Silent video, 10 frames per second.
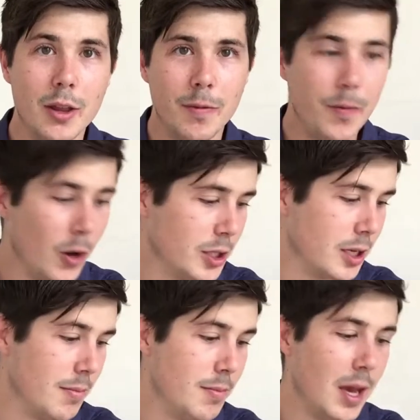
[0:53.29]
The
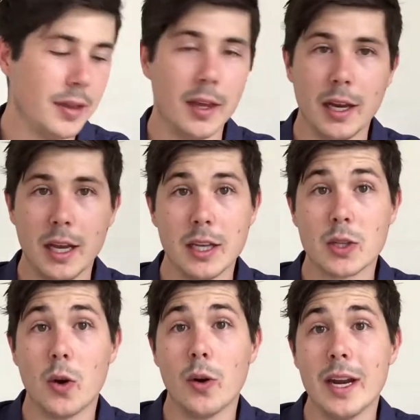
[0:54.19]
first method
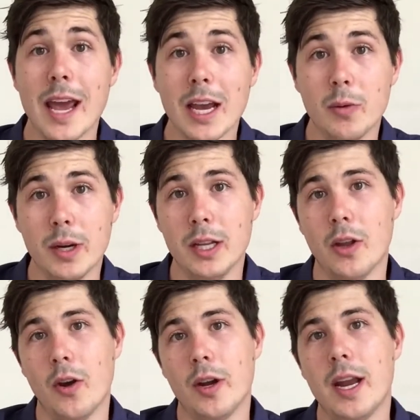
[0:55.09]
is called an equity loan.